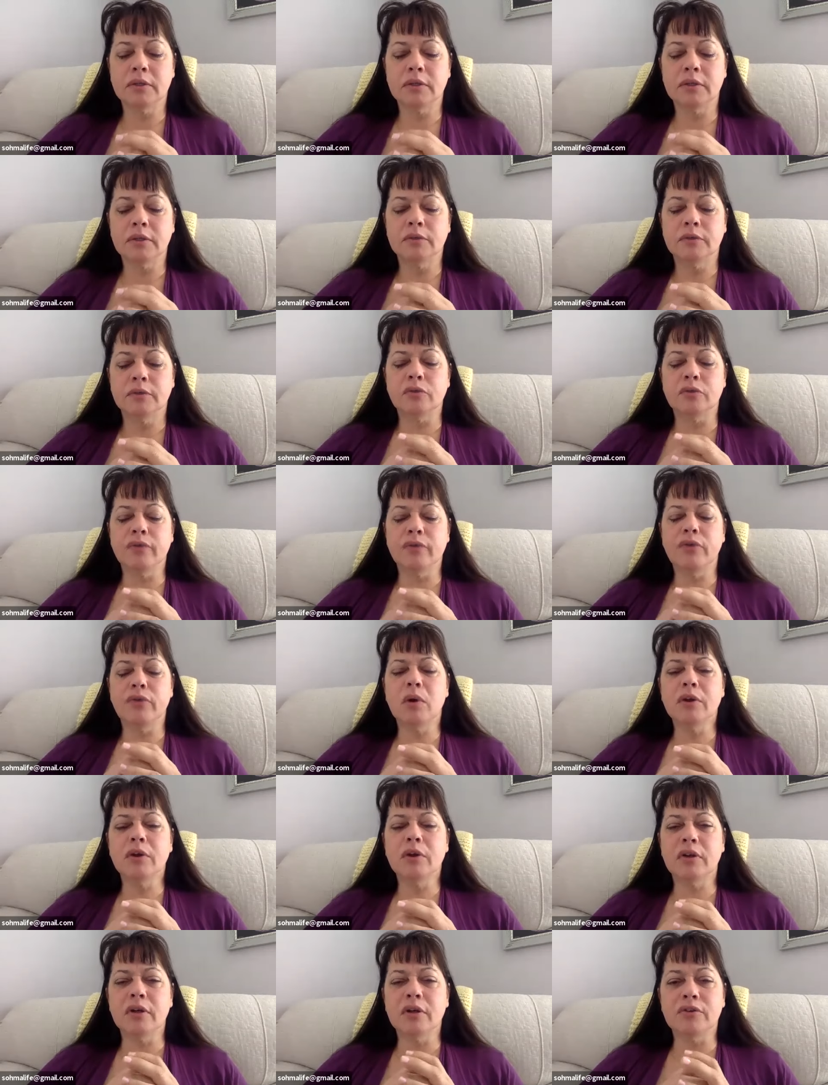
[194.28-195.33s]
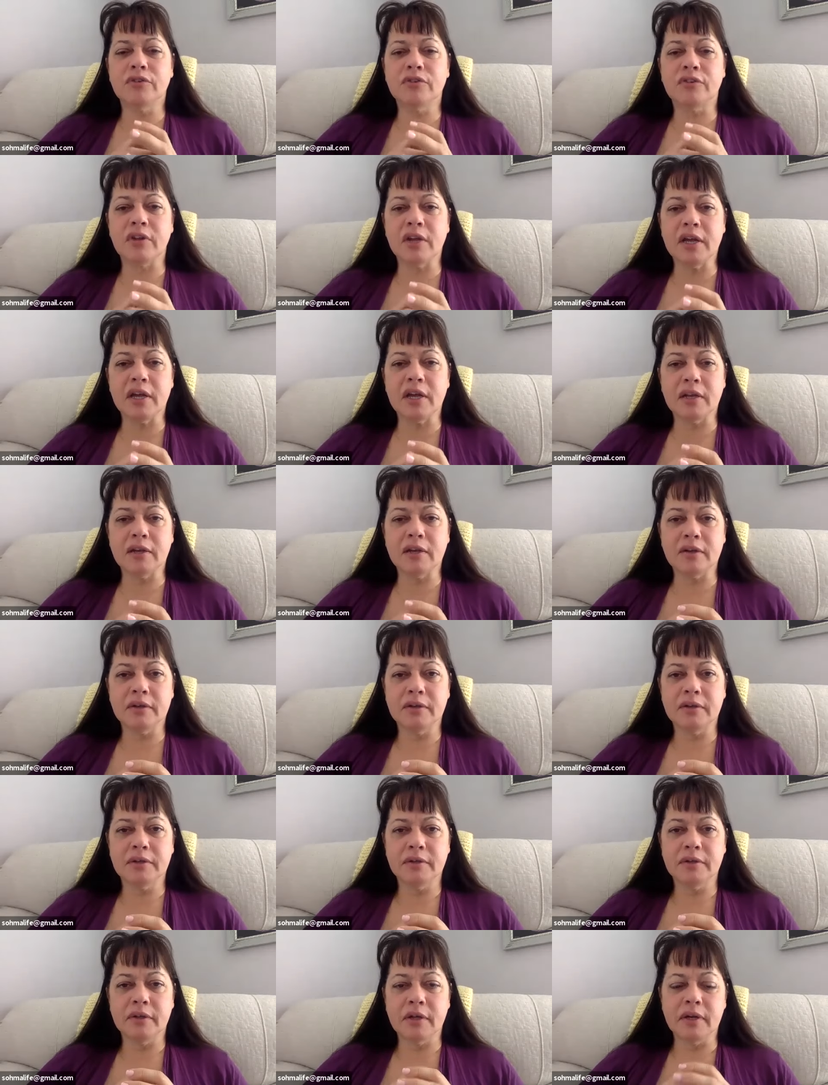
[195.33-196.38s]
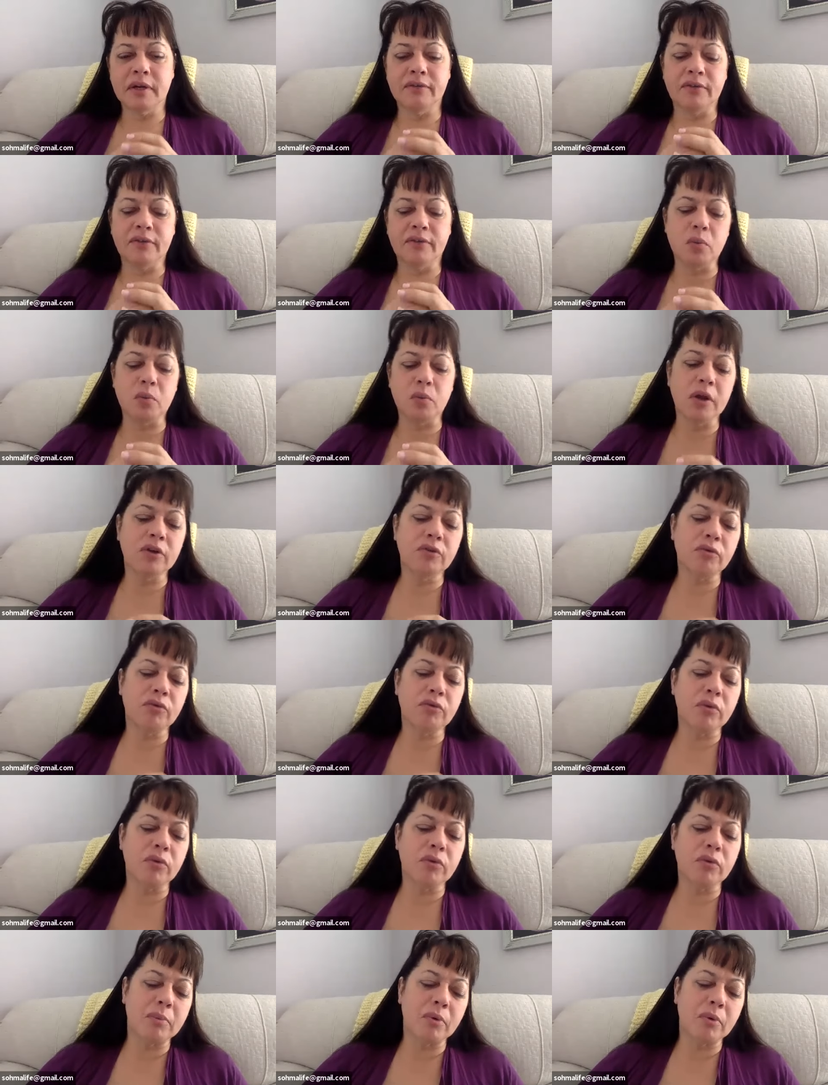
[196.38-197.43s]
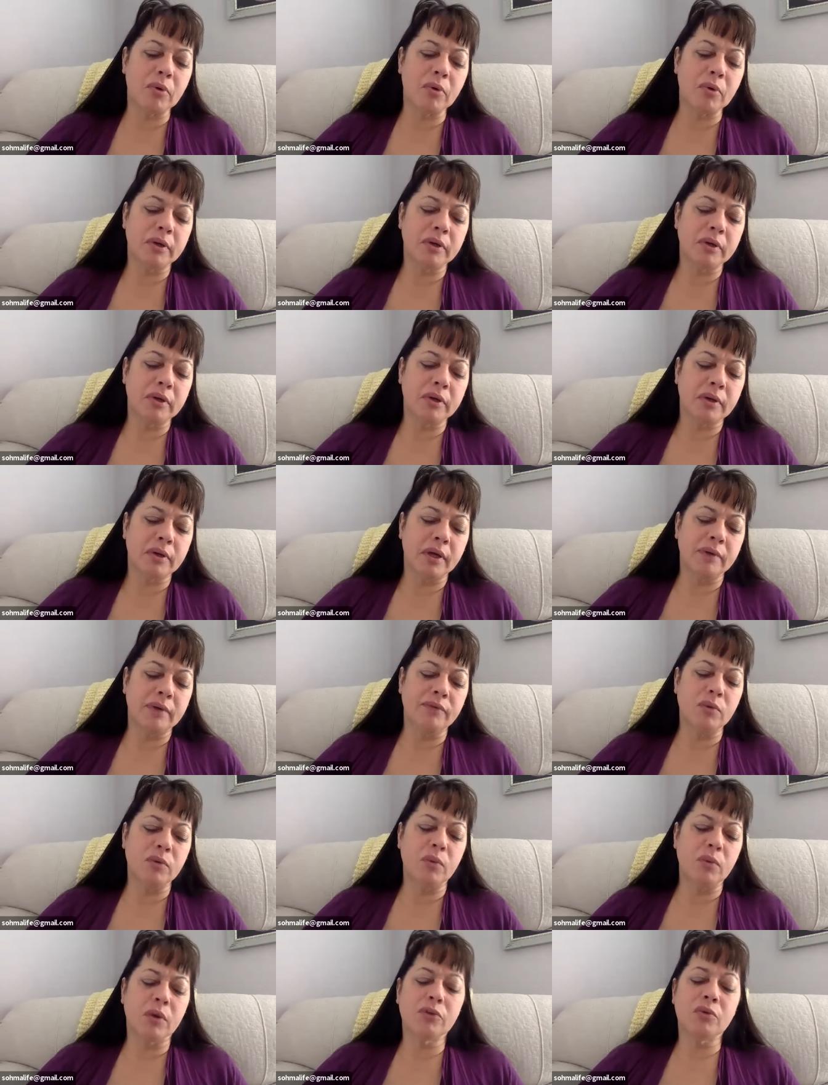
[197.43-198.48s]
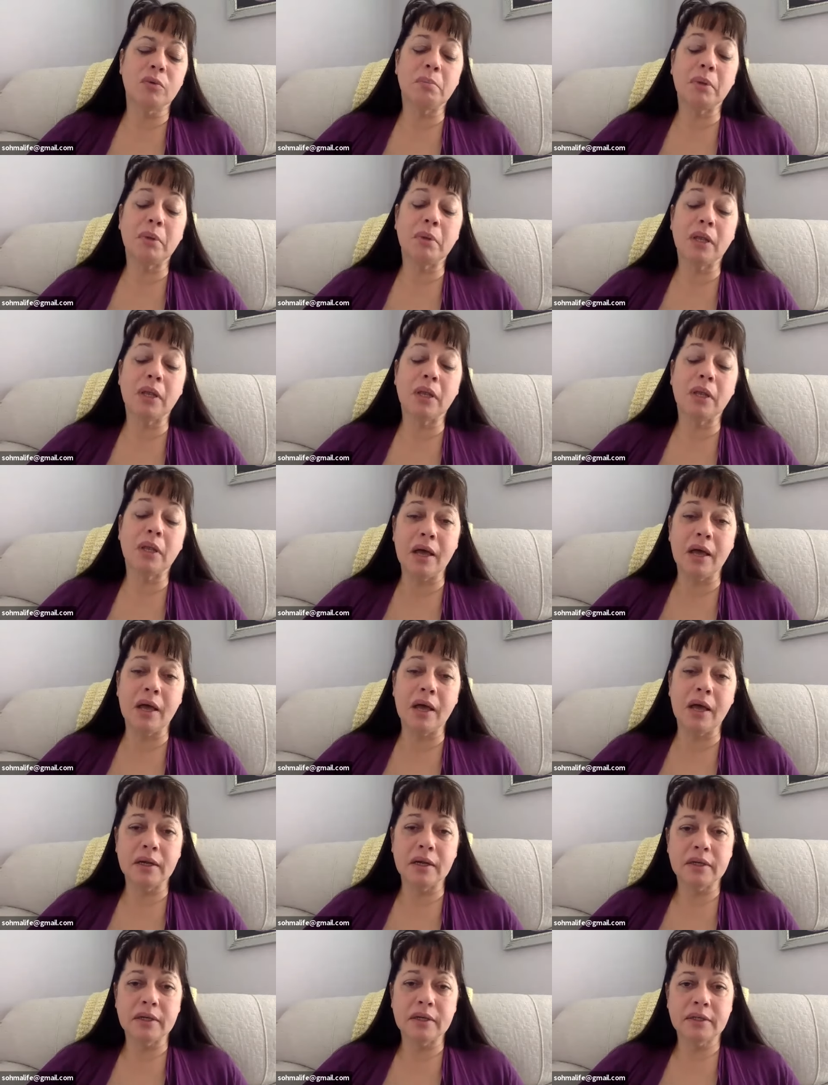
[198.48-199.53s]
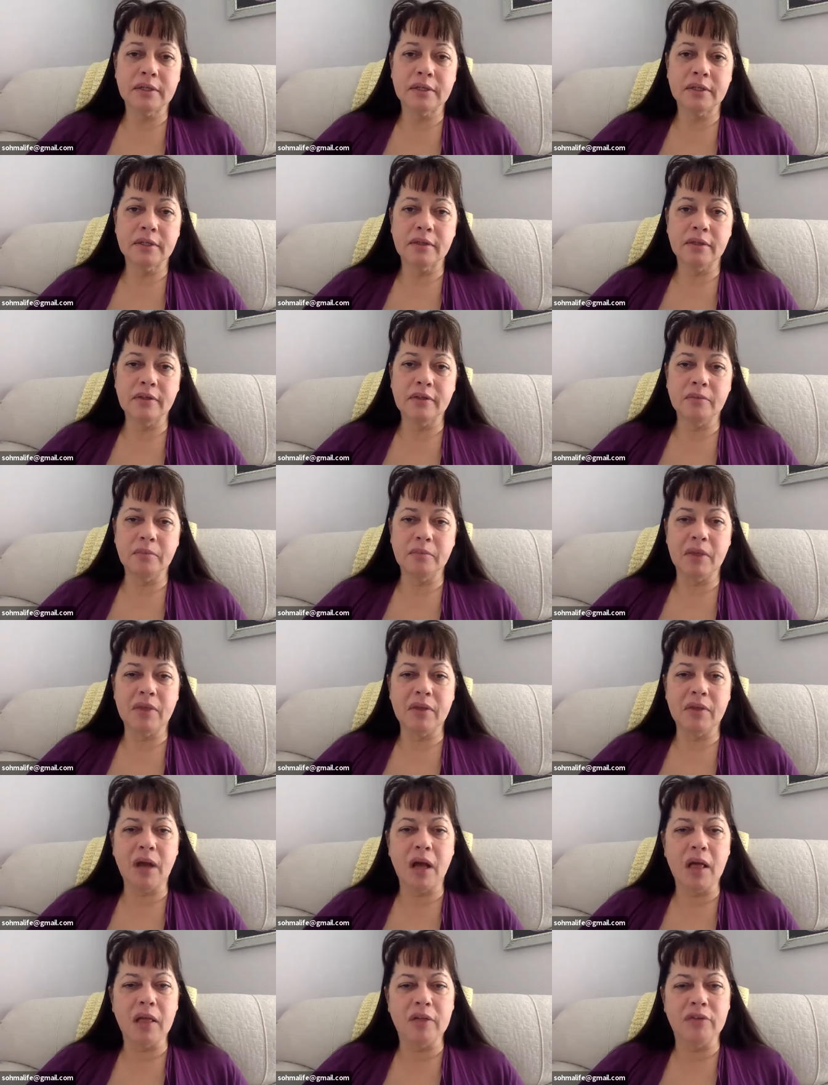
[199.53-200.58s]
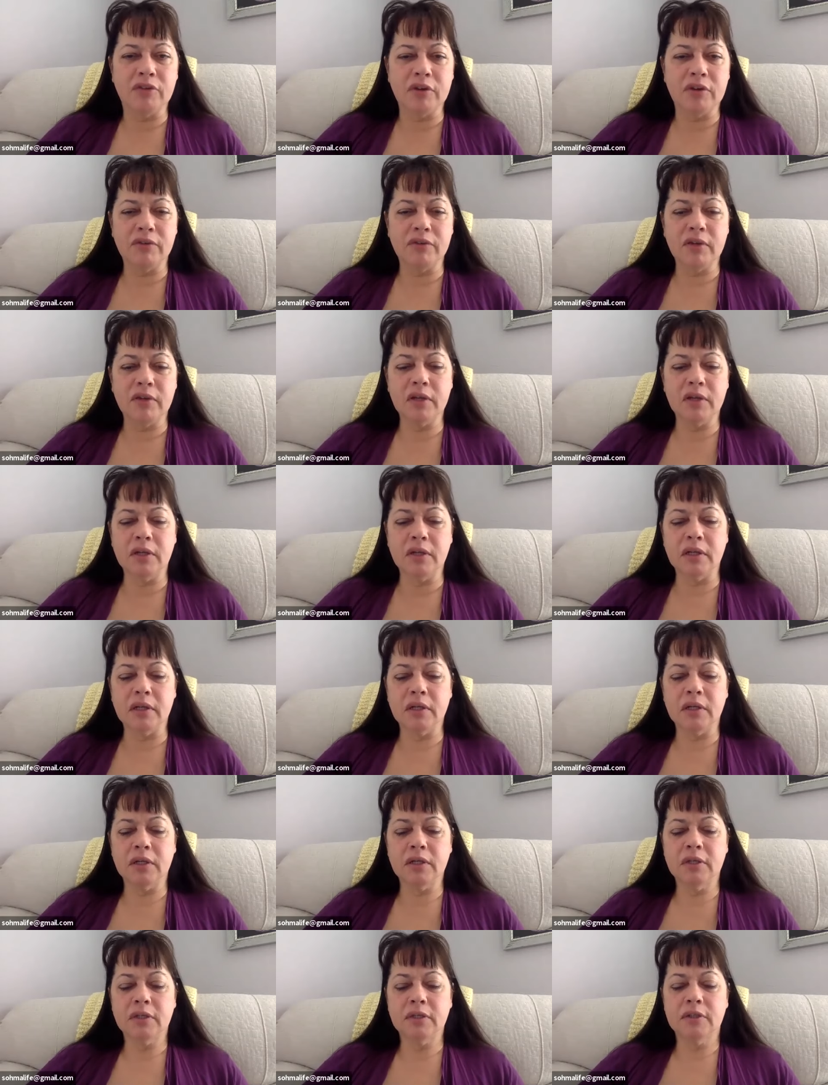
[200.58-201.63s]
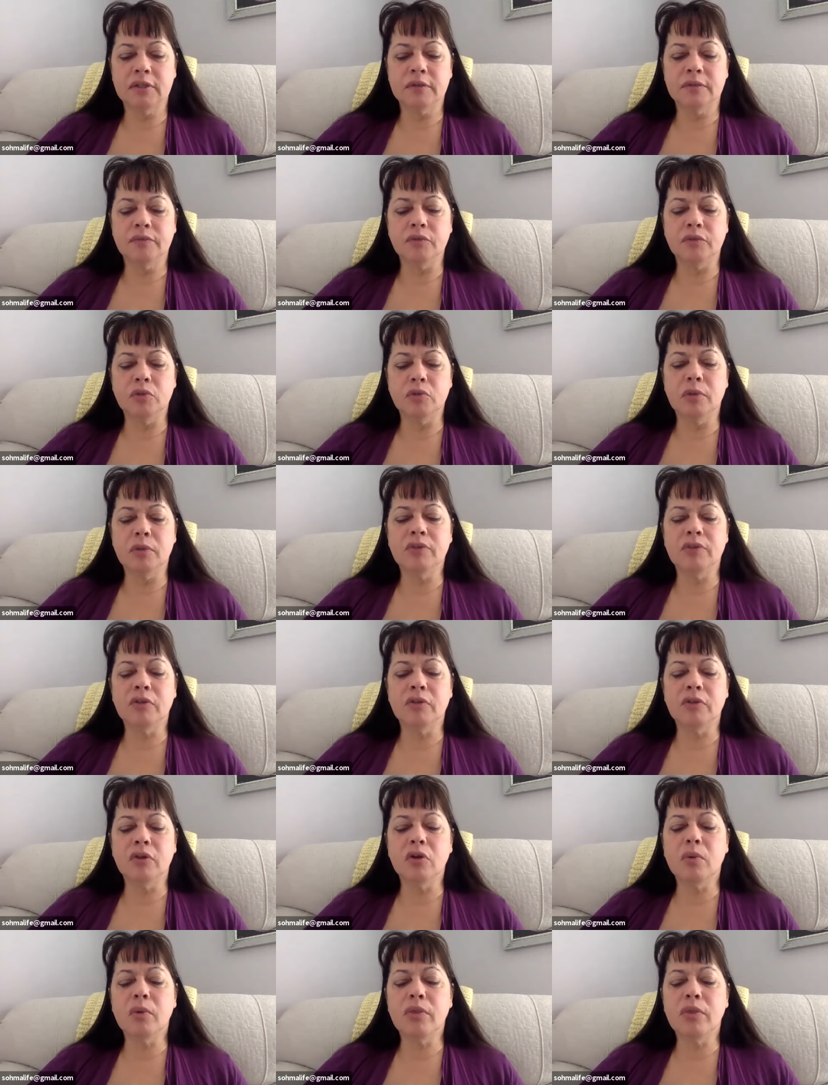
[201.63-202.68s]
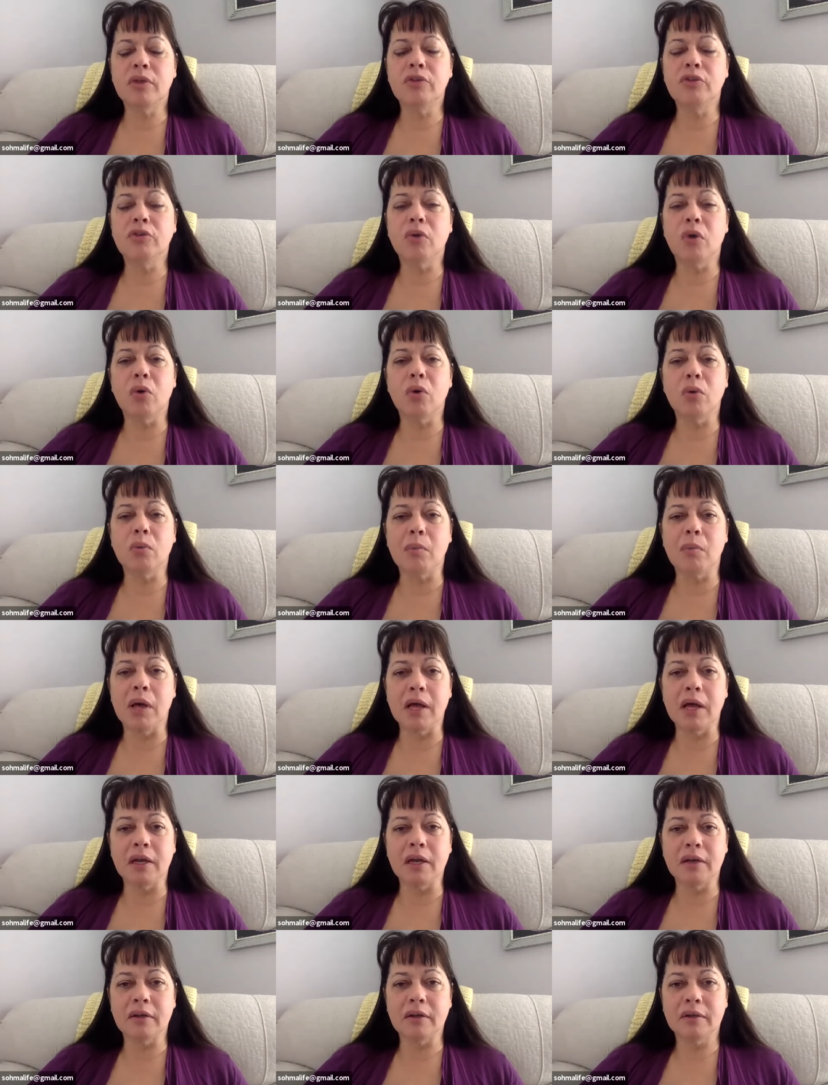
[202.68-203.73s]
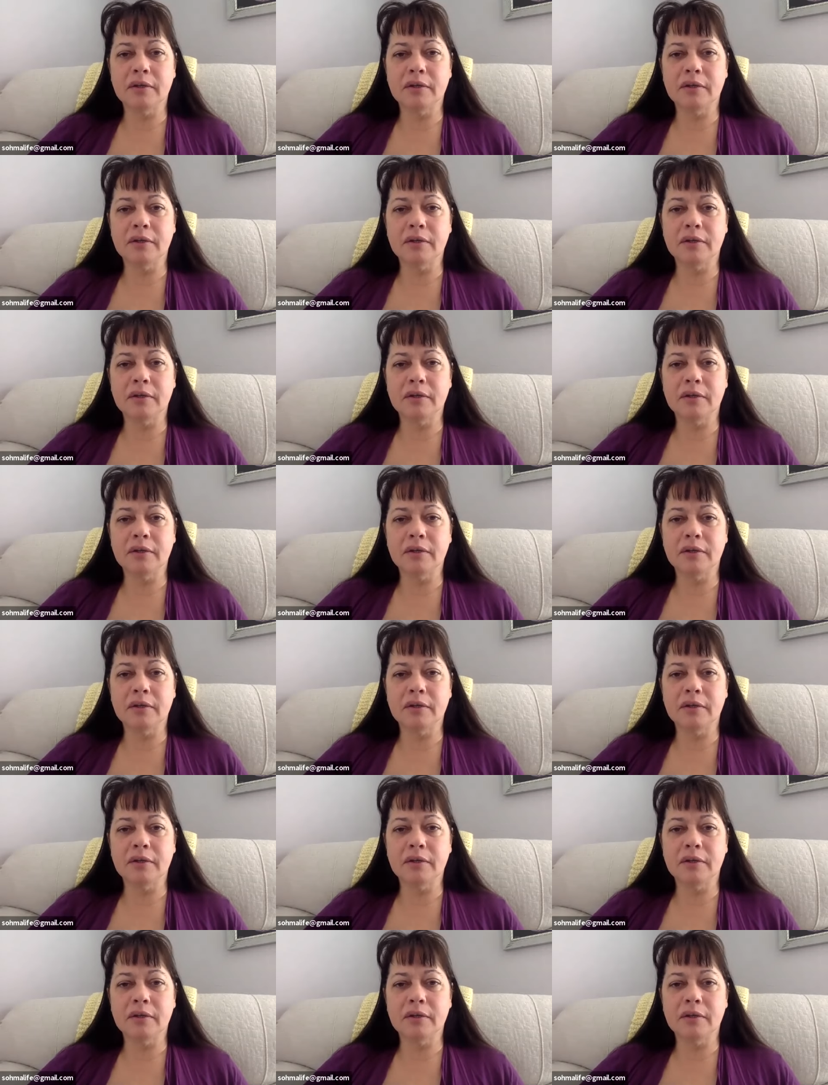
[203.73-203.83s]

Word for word: So if you want to understand, and if you want to remember, and if you want to apply this methodology of healing, you must look within your own mind